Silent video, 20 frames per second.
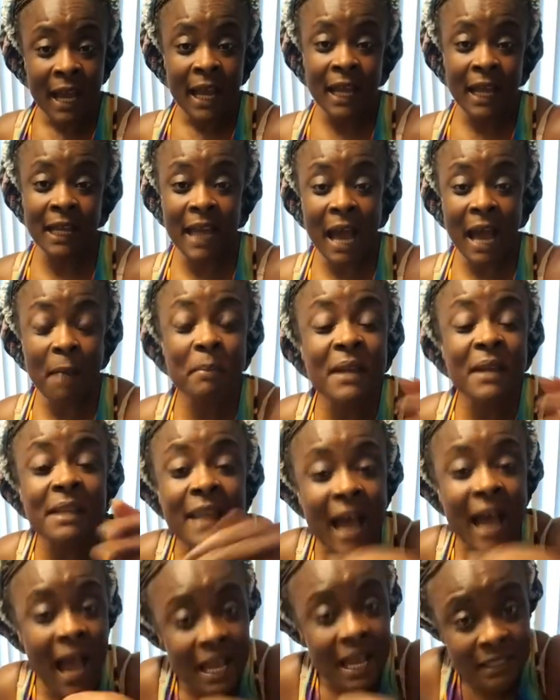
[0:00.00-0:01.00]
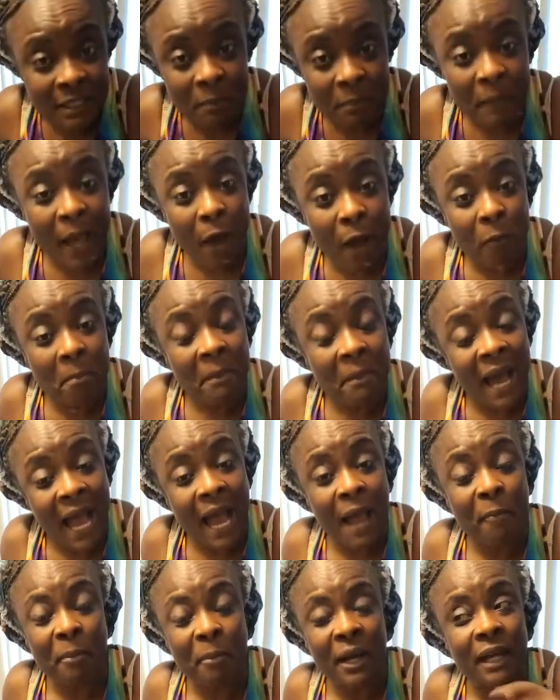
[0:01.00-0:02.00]
And I be nice about
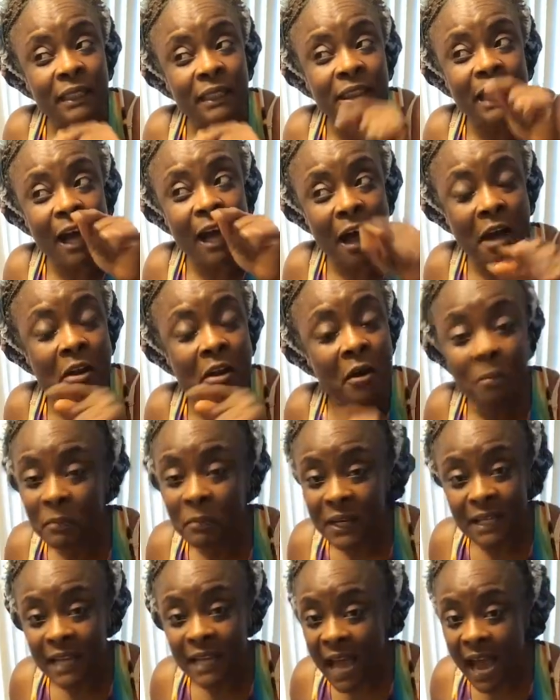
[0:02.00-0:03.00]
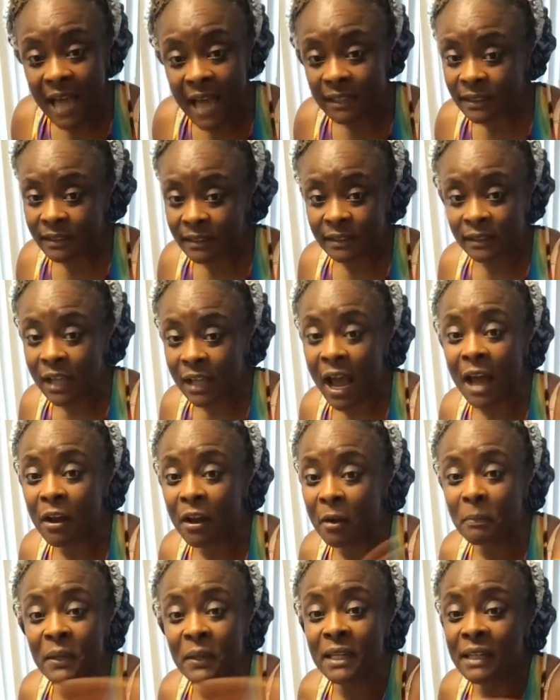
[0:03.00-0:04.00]
mine, but y'all don't be nice. Y'all
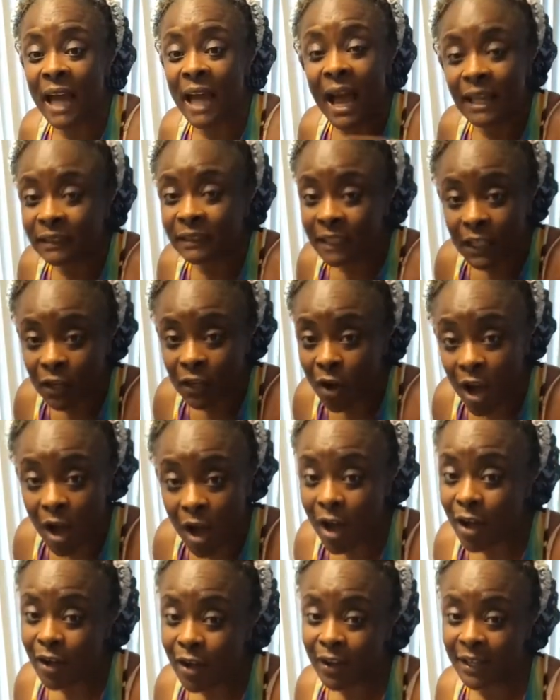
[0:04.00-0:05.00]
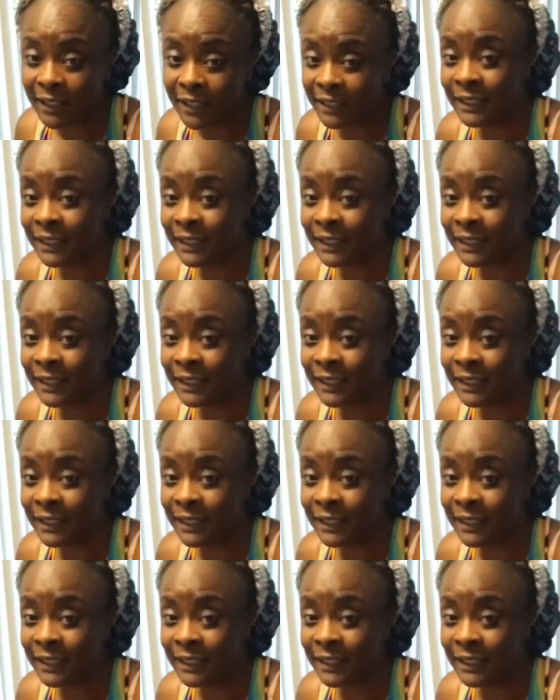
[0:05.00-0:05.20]
don't be nice at all.